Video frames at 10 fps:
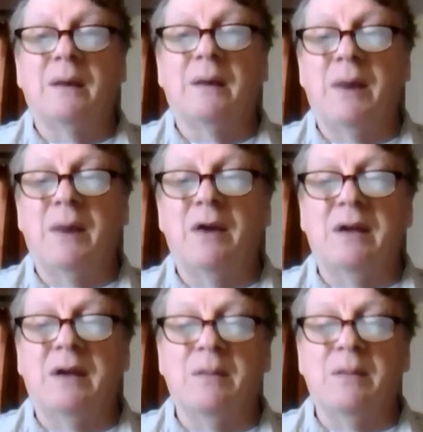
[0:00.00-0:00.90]

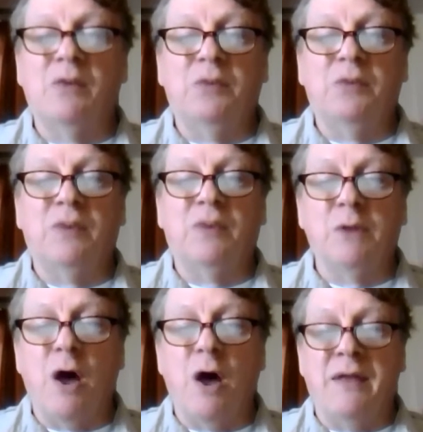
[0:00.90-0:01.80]
apparently there must be some
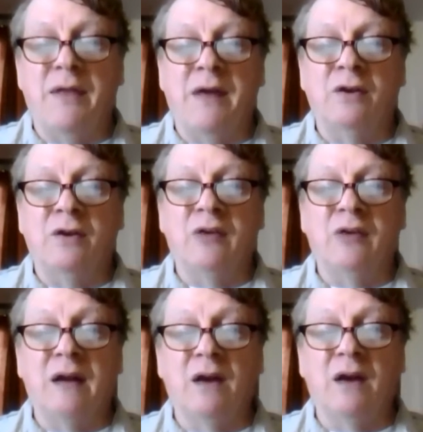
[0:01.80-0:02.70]
law that on your
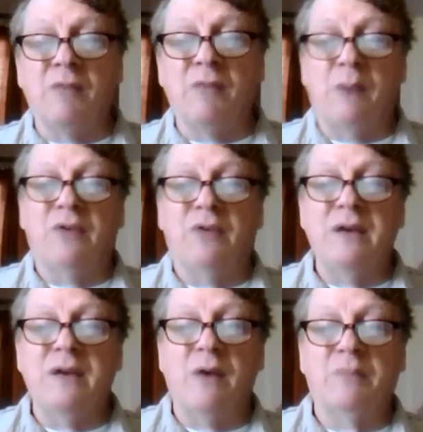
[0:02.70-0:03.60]
.gov website
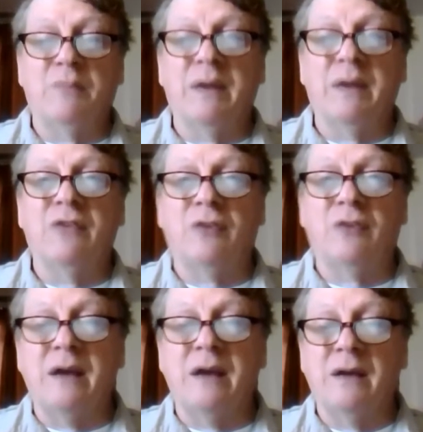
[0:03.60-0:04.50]
you have to play it
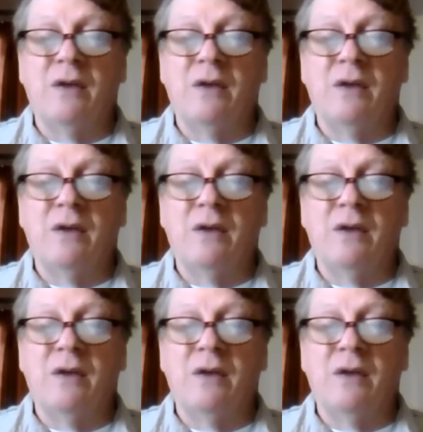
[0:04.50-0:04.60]
straight,